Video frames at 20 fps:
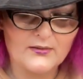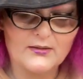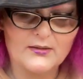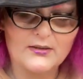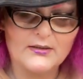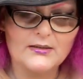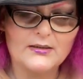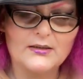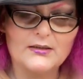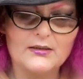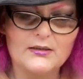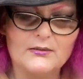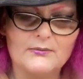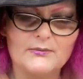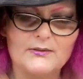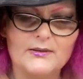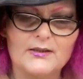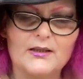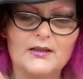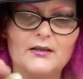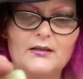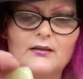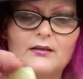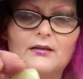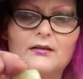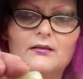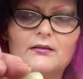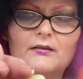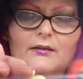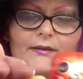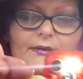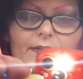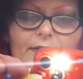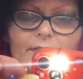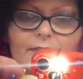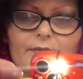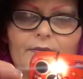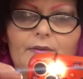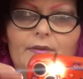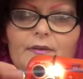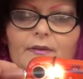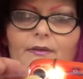yellowy colour. I don't know